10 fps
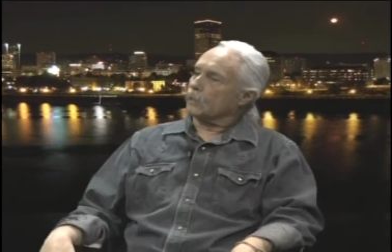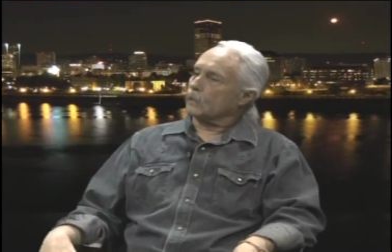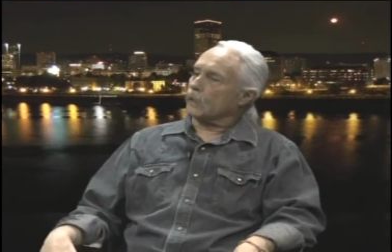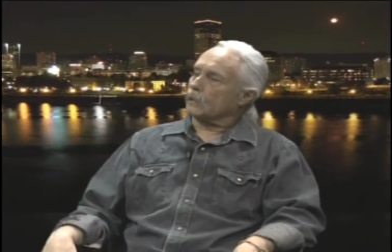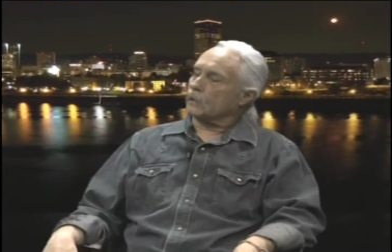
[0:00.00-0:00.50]

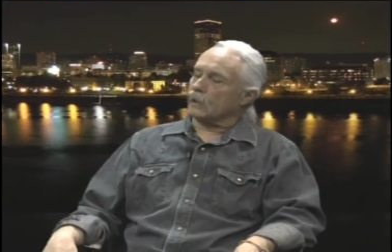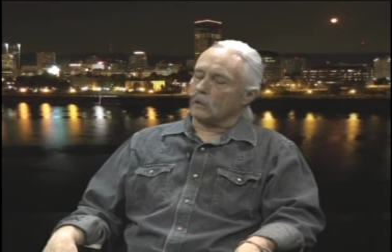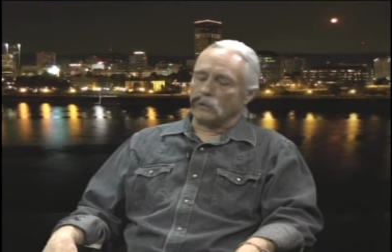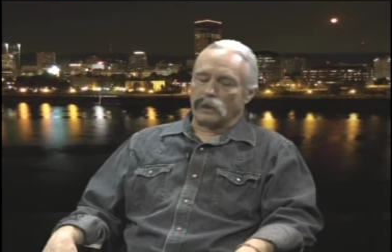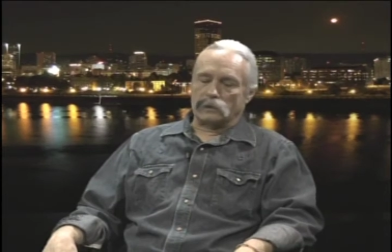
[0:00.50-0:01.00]
But that's you
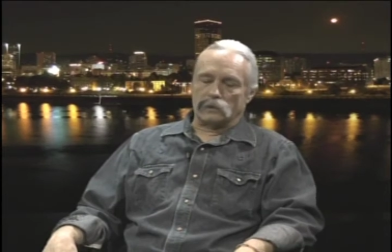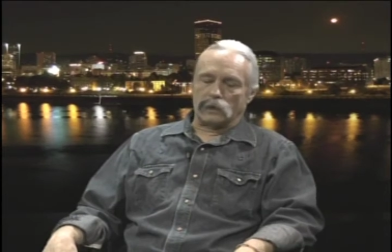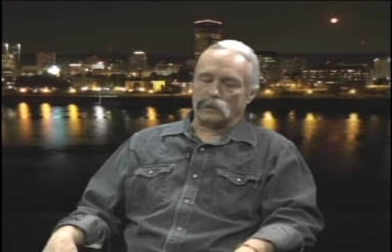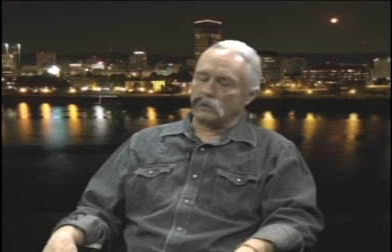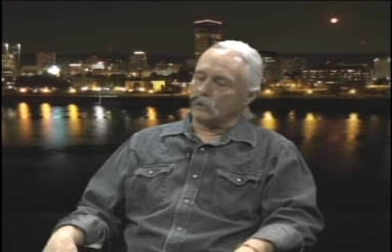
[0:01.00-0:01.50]
know that's
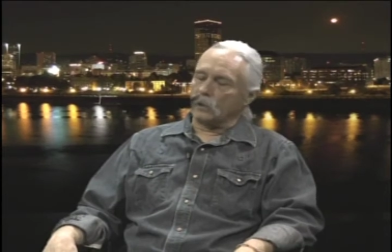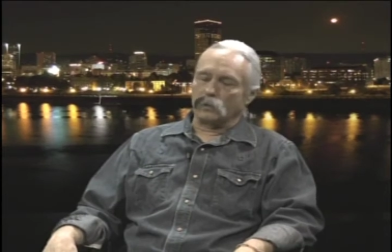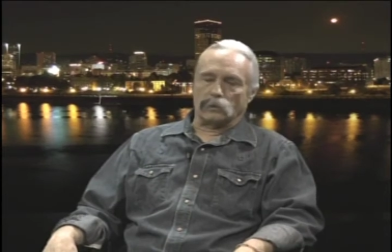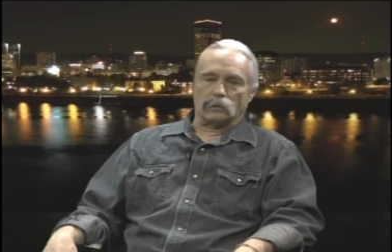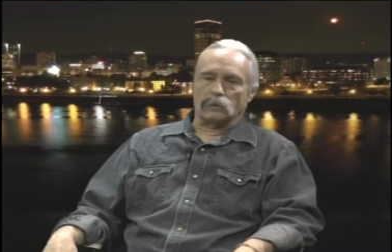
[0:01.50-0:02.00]
that's
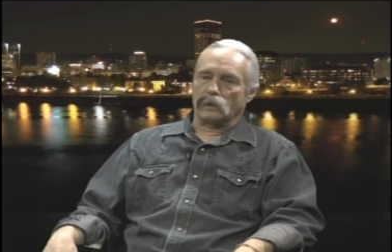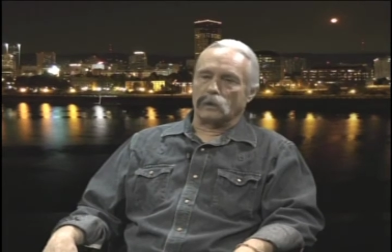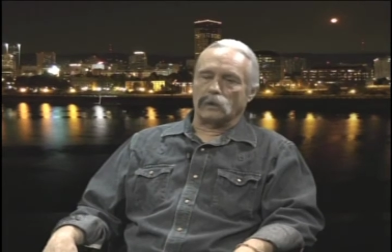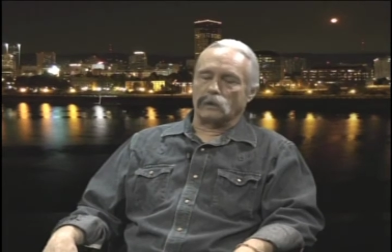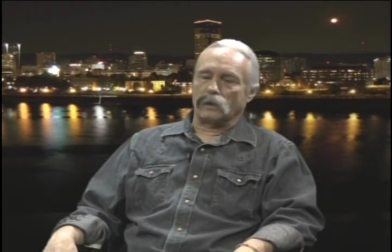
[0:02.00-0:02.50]
terrible
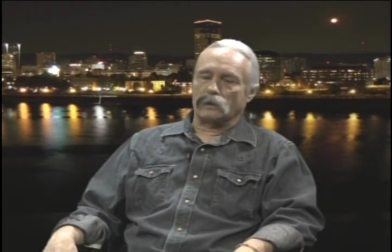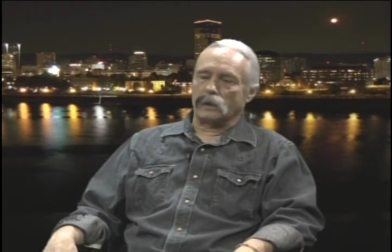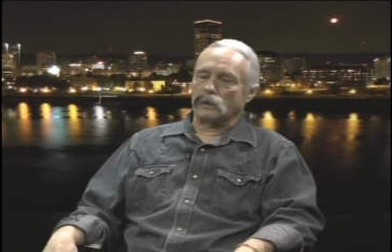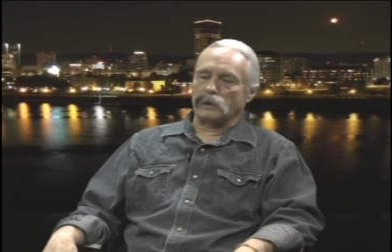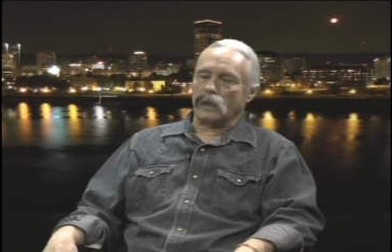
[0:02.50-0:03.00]
uh, that that
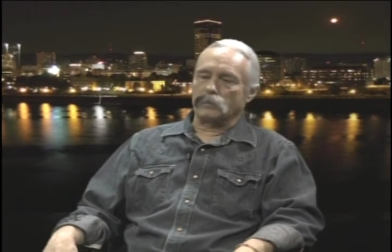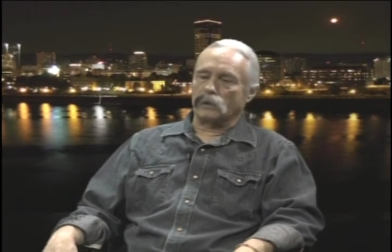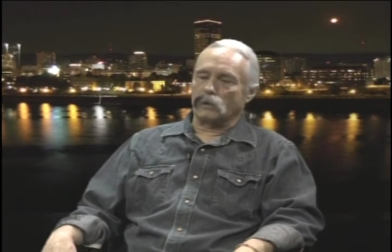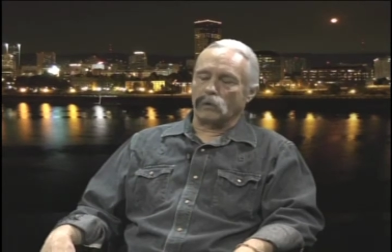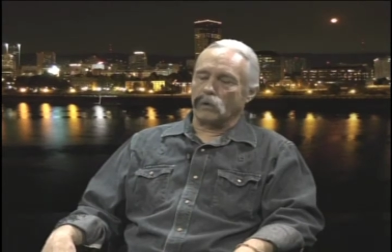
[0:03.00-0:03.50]
that is
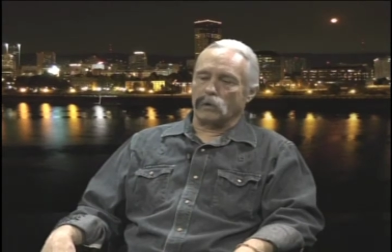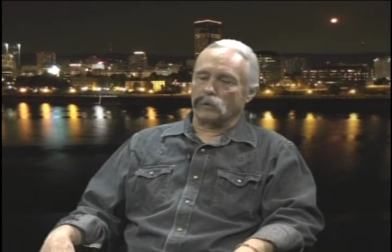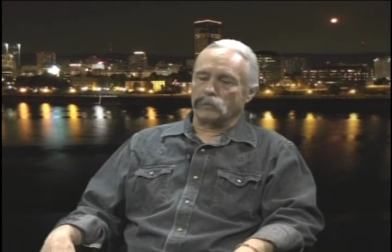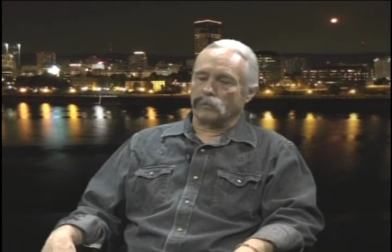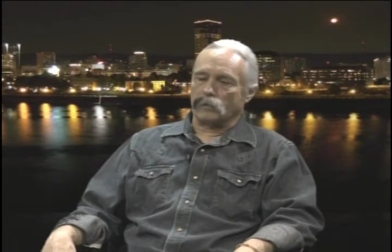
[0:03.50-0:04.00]
happening at all.